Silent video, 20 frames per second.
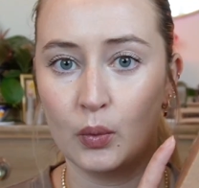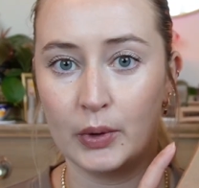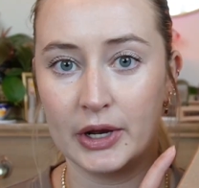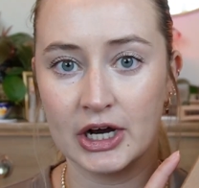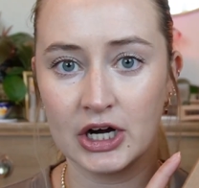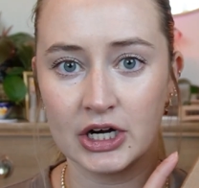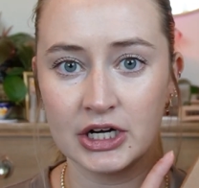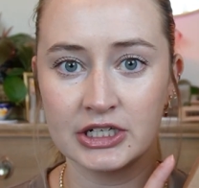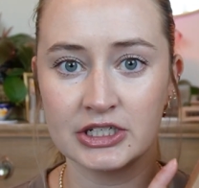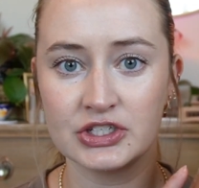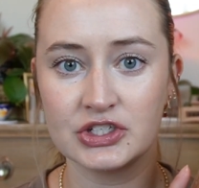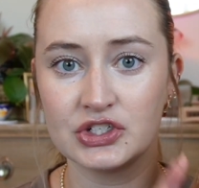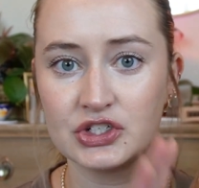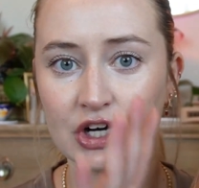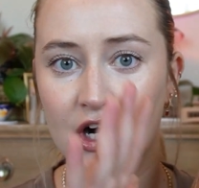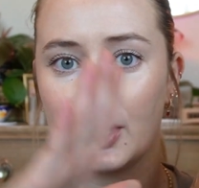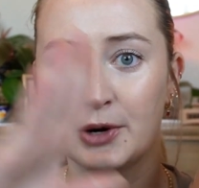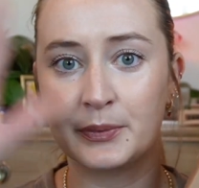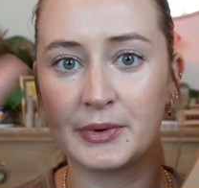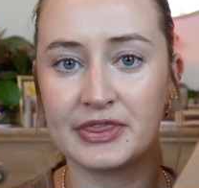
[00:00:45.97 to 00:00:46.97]
We are gonna
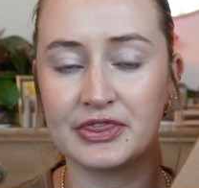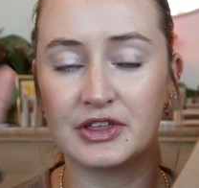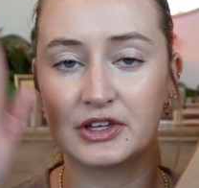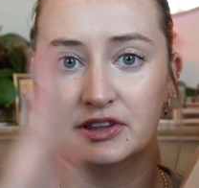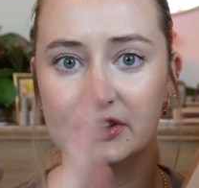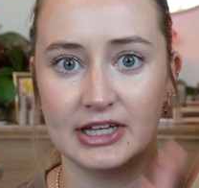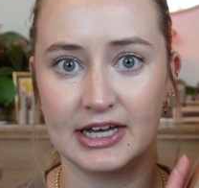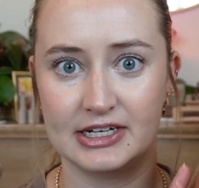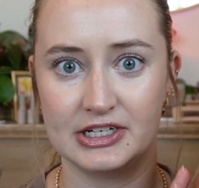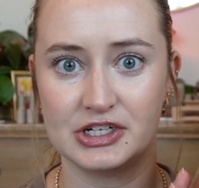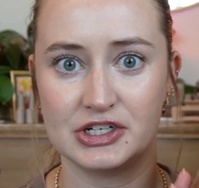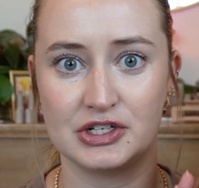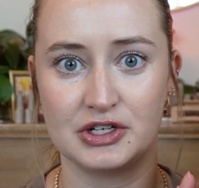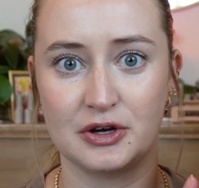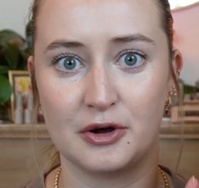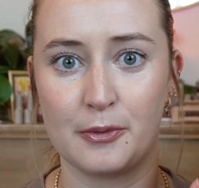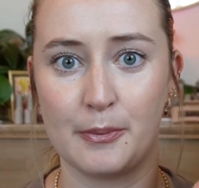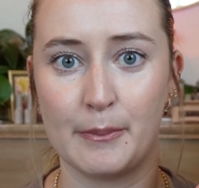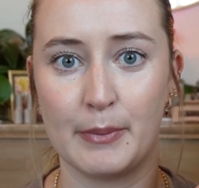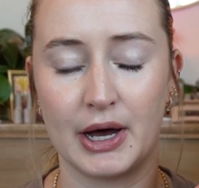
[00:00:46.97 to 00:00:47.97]
start with the
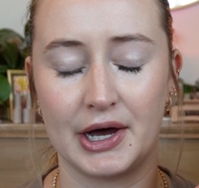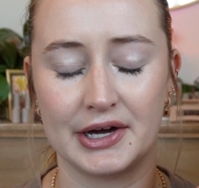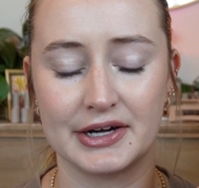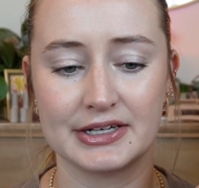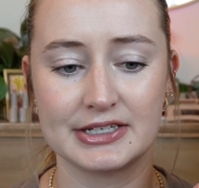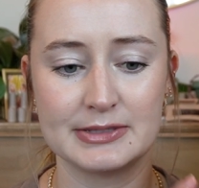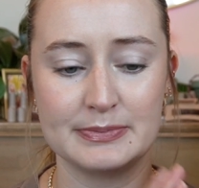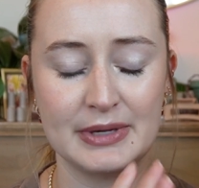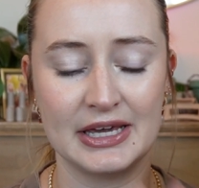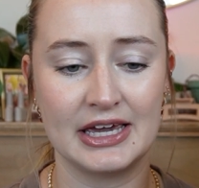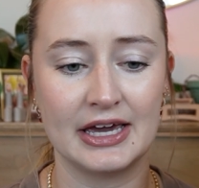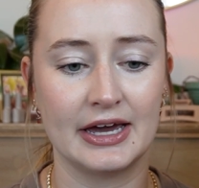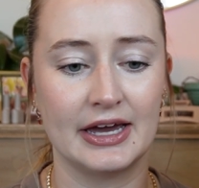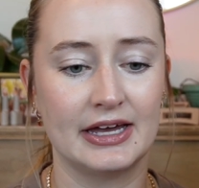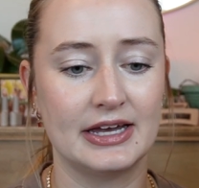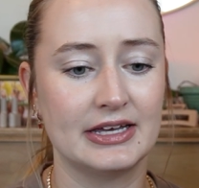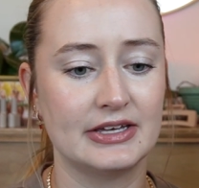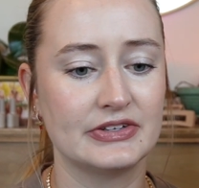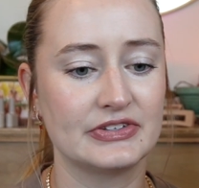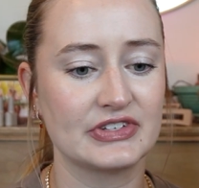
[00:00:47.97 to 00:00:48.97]
Ledgestone box
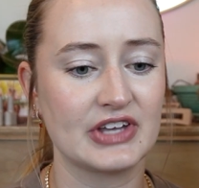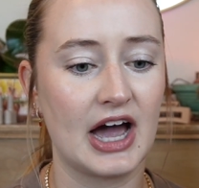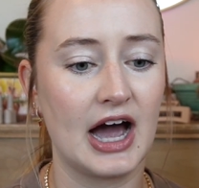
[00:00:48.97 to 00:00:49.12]
because